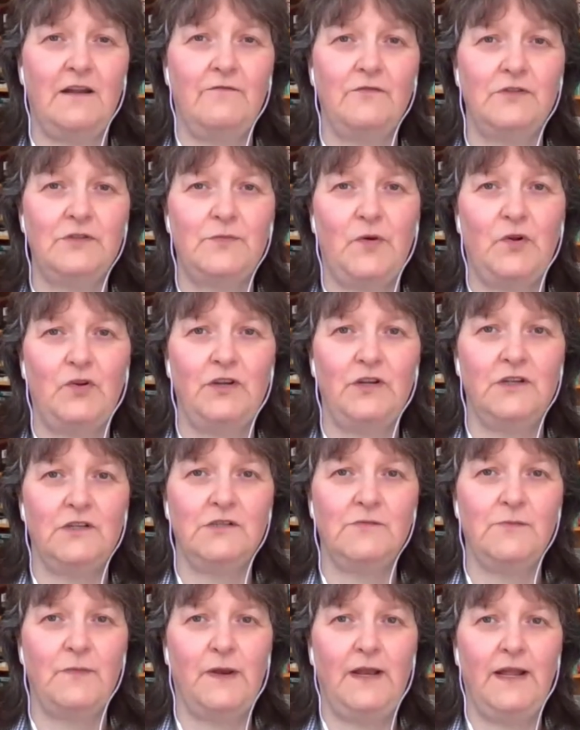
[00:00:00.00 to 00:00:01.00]
of
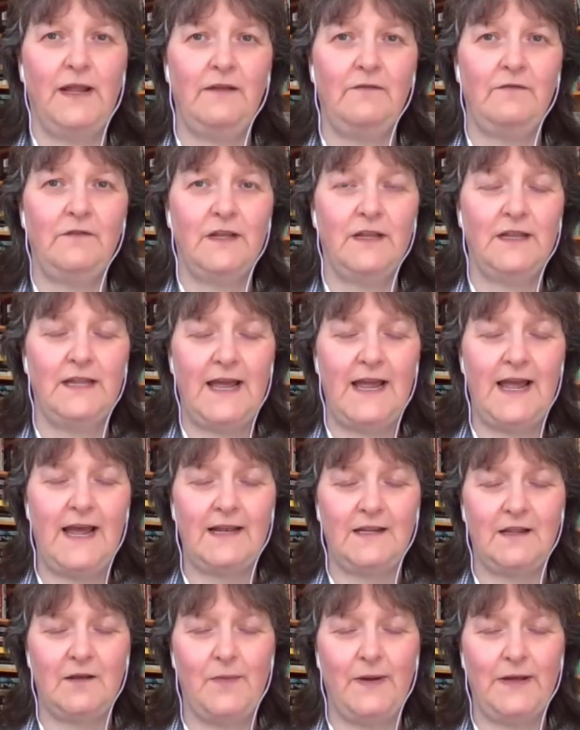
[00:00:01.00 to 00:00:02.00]
responders believed that they
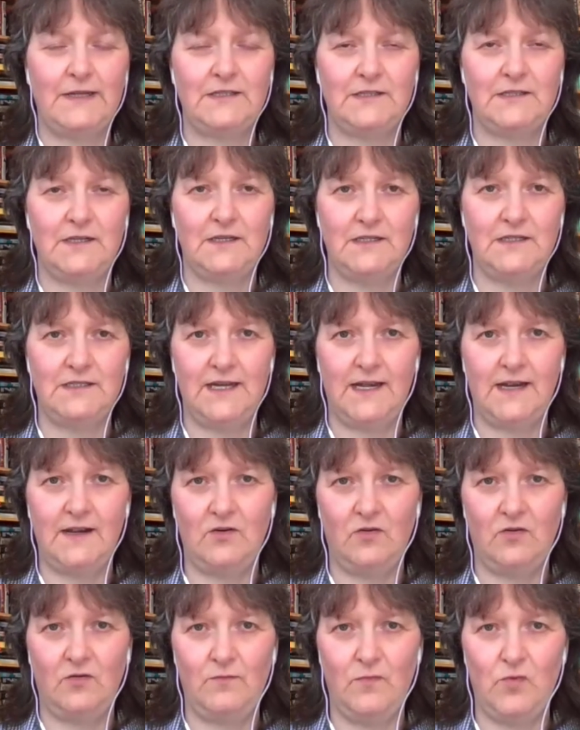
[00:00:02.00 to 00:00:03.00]
had capacity to
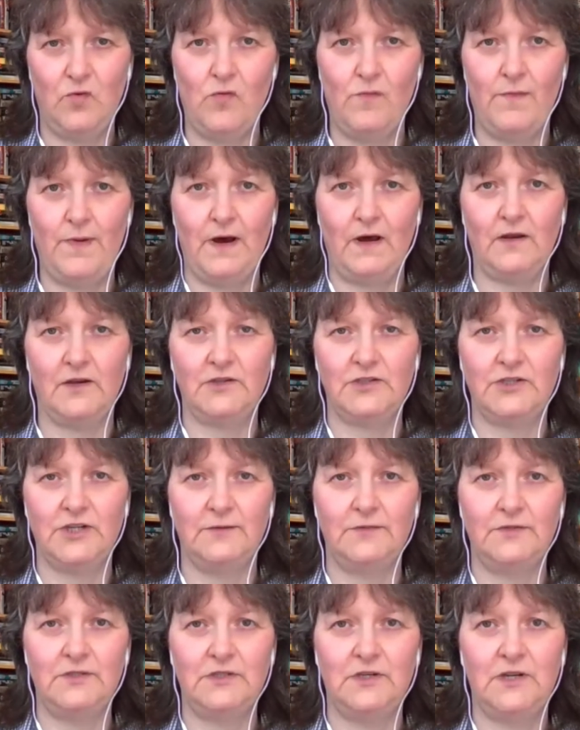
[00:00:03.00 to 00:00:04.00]
take on more
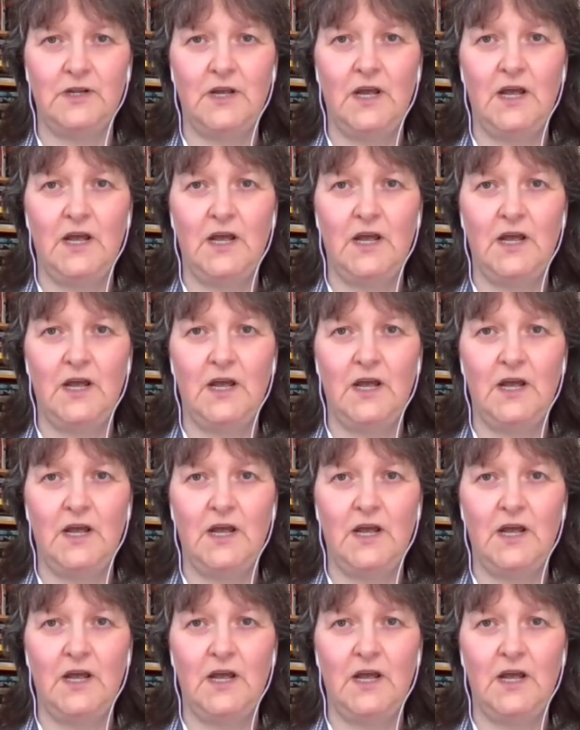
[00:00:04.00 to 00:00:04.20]
partnerships,